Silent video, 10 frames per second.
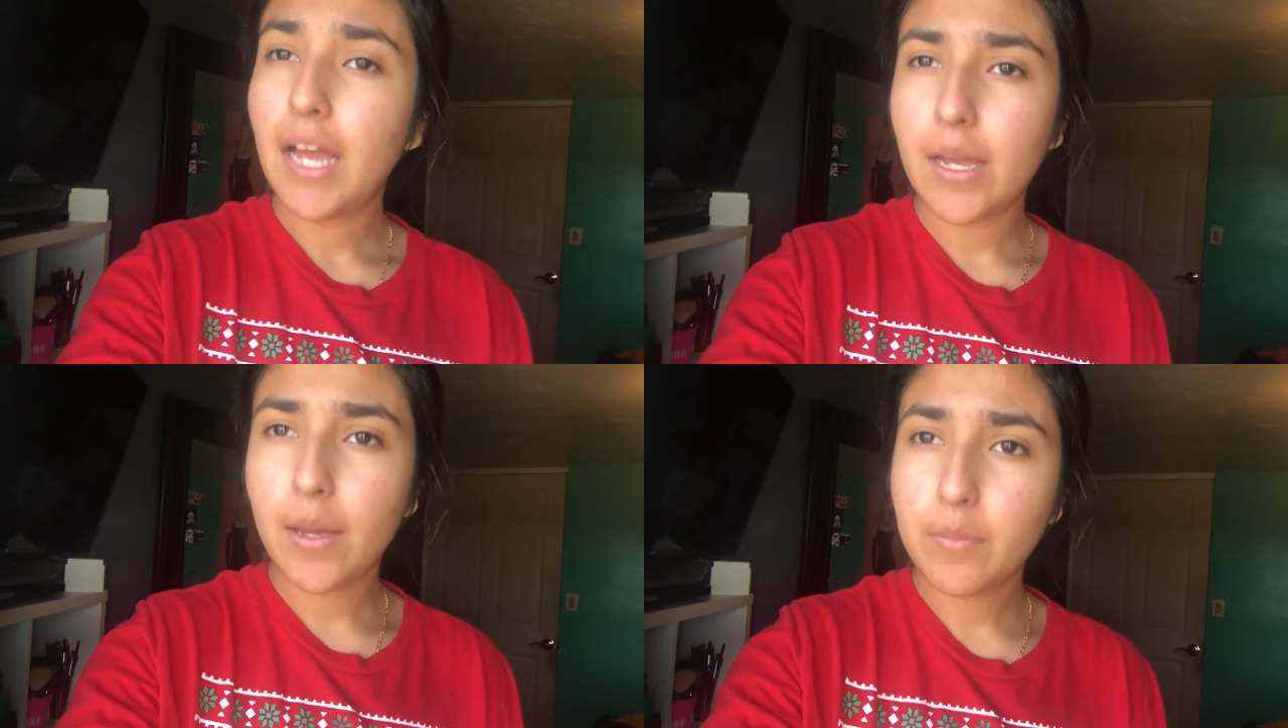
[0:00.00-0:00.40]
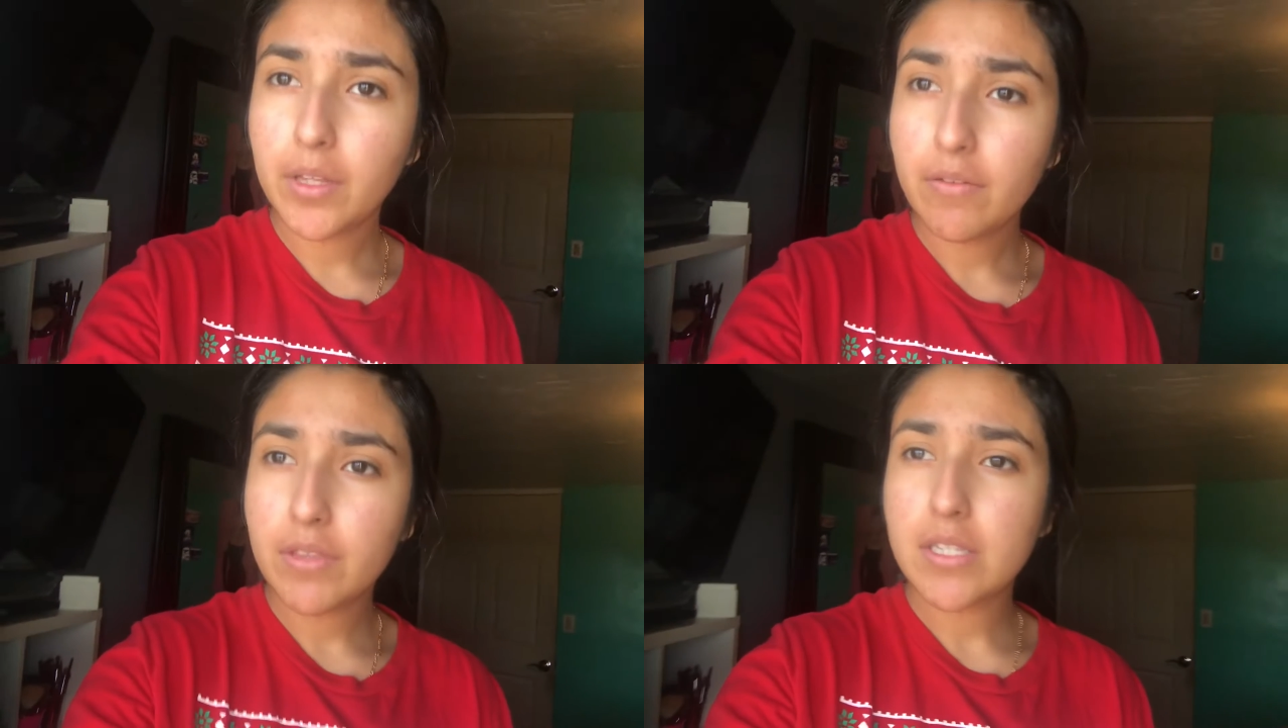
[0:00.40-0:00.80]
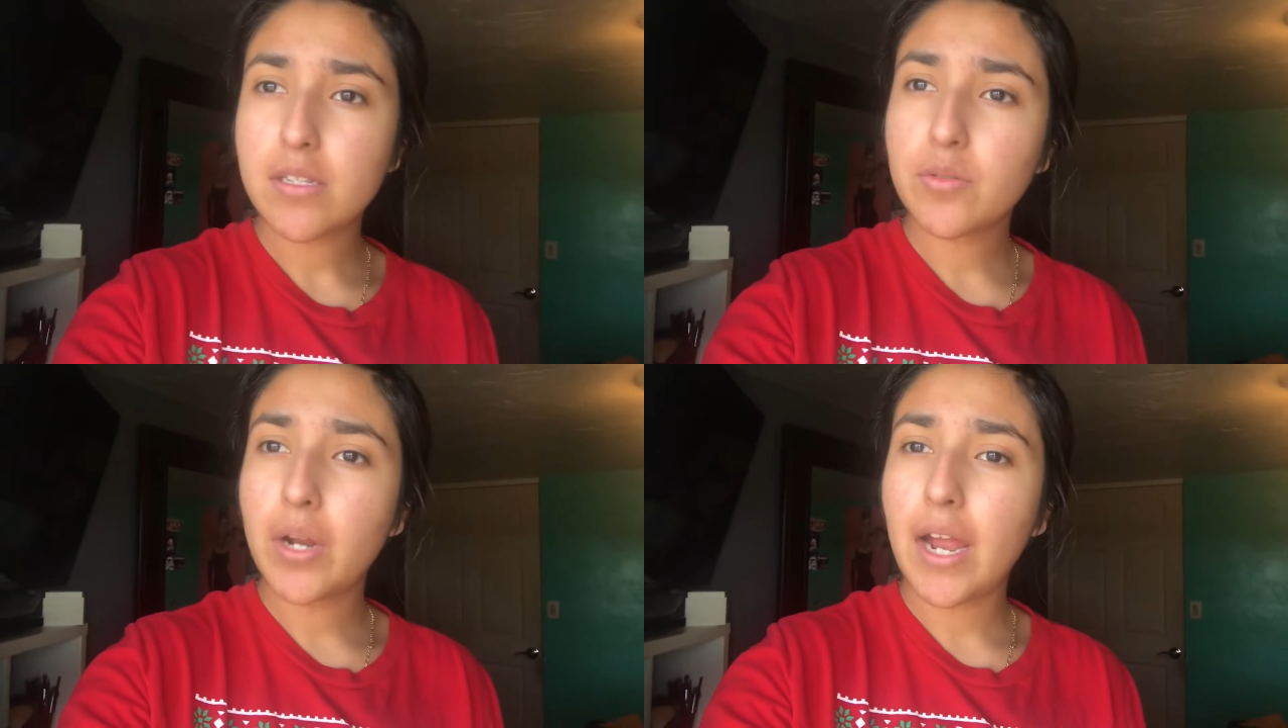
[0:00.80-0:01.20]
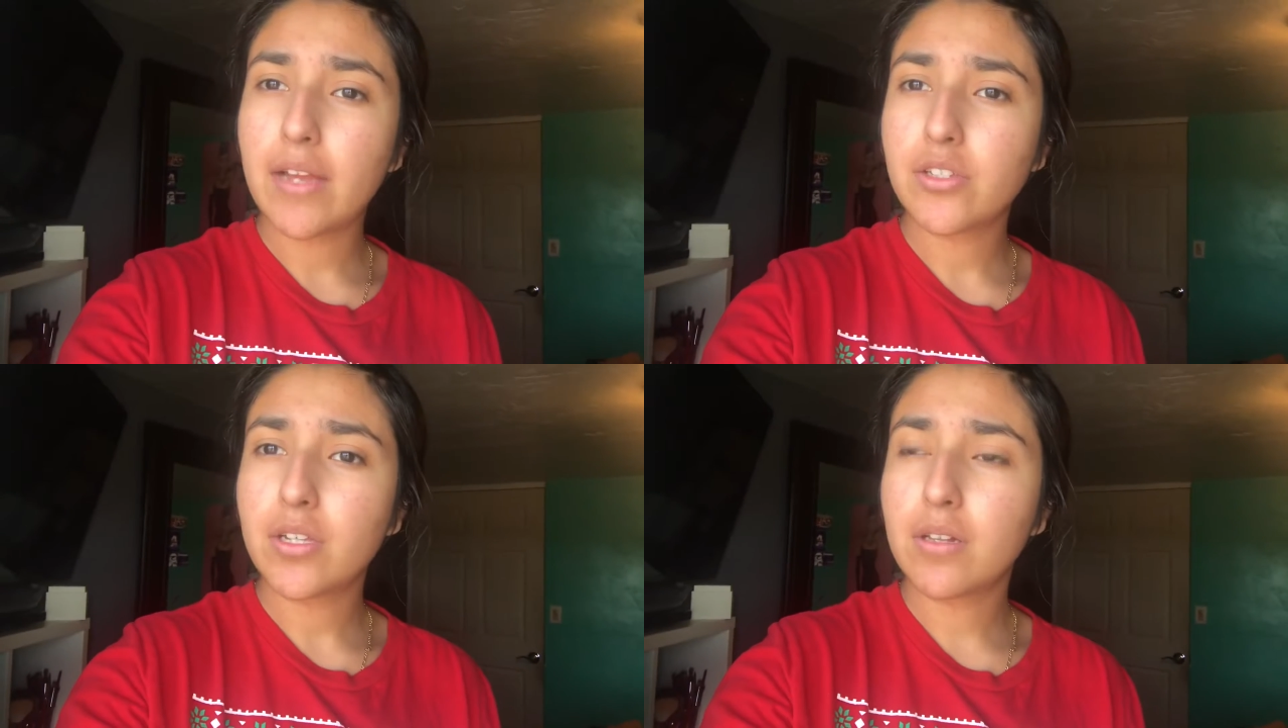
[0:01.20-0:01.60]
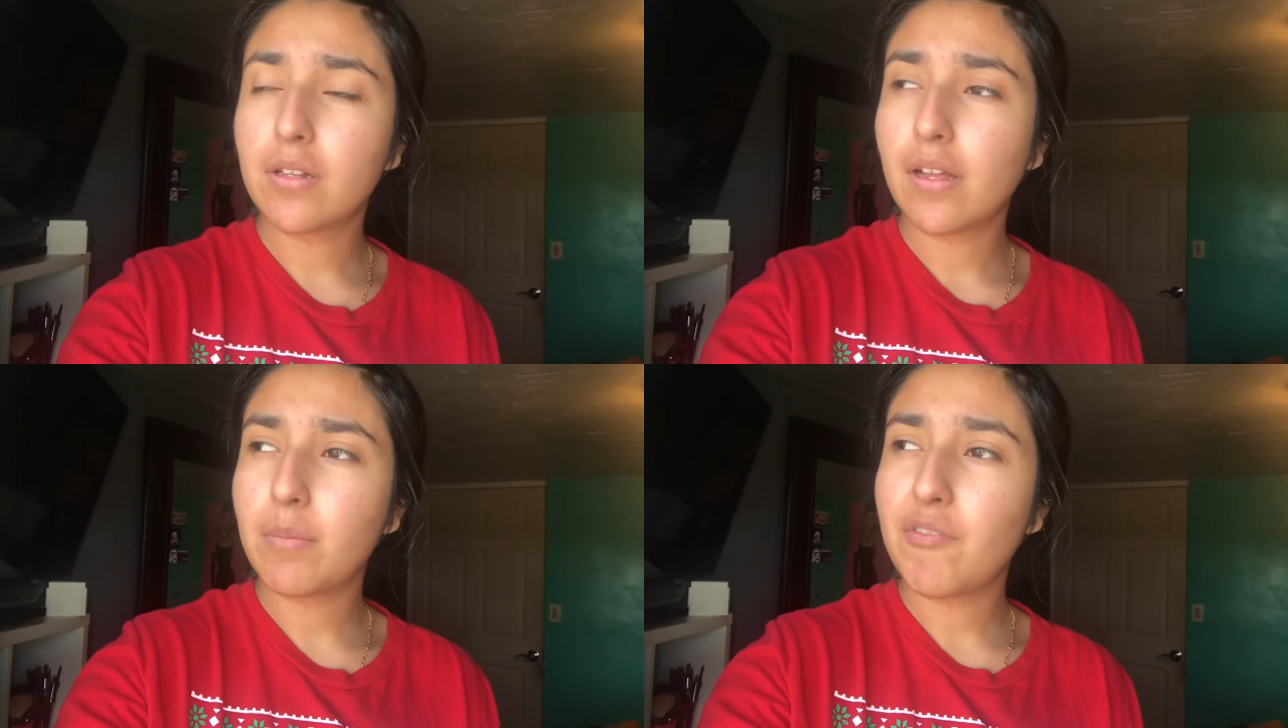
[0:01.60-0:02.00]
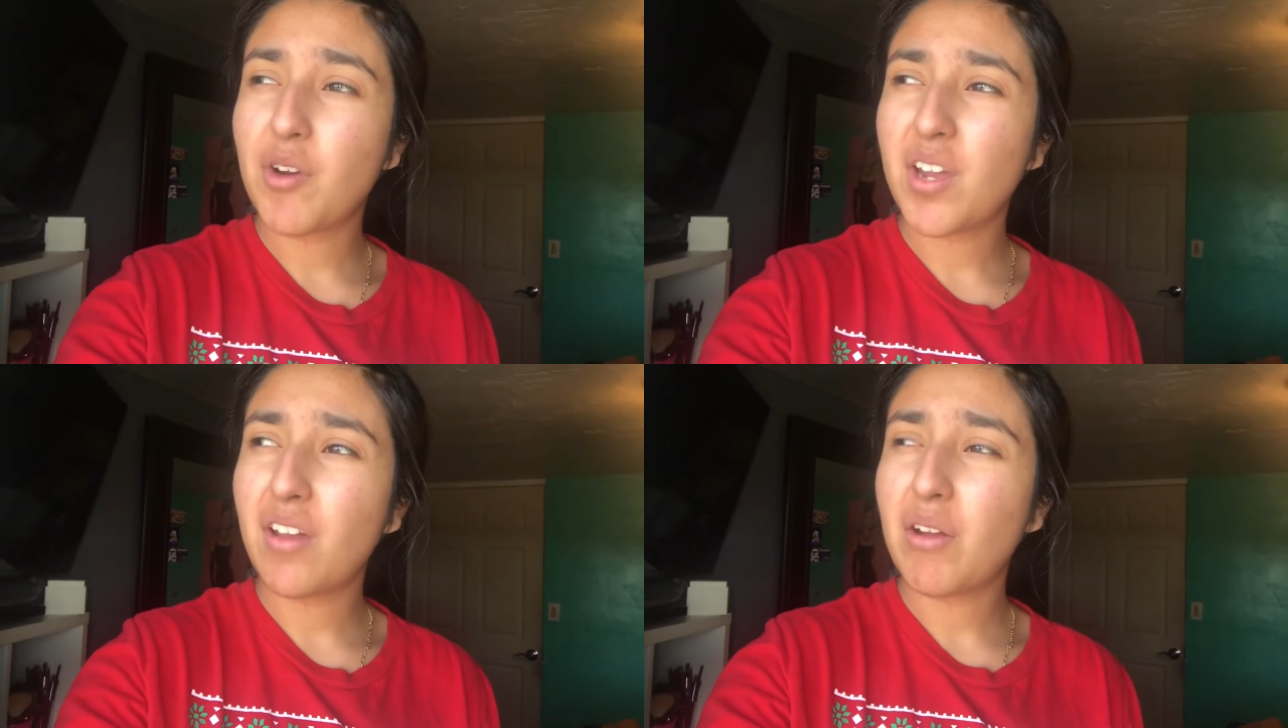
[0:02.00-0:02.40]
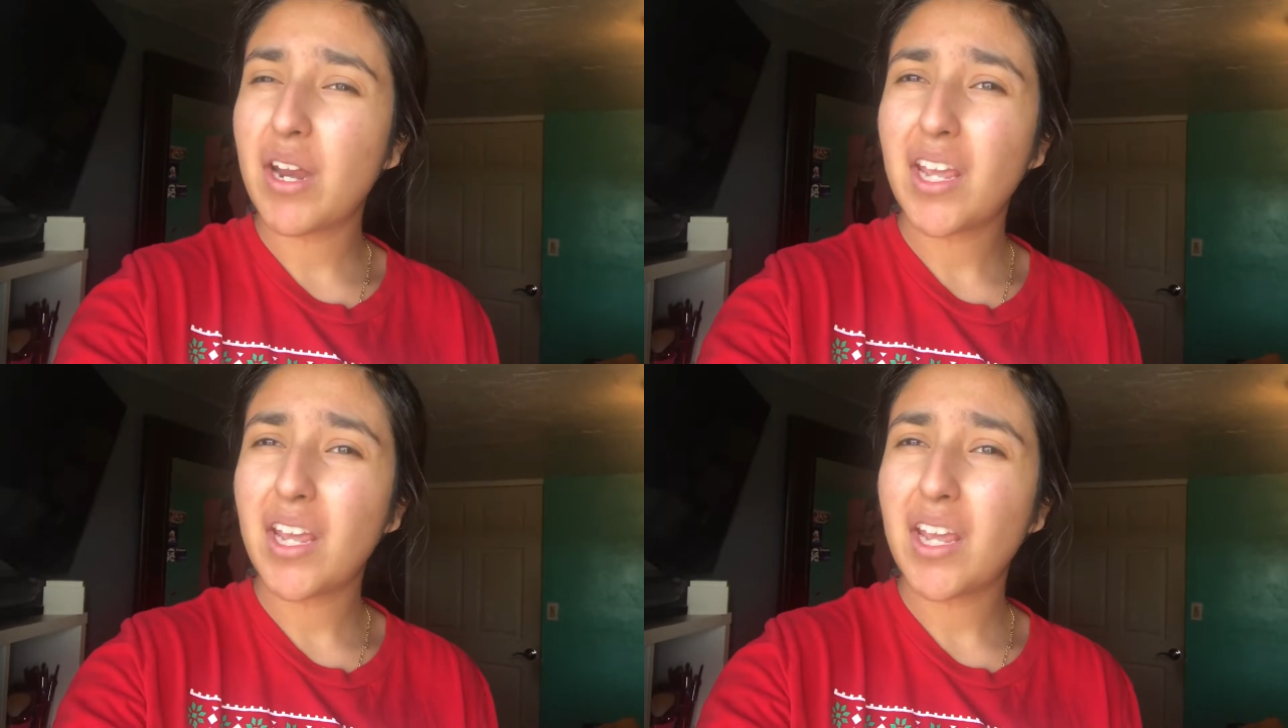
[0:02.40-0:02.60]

I can't believe this is what I actually look like before I get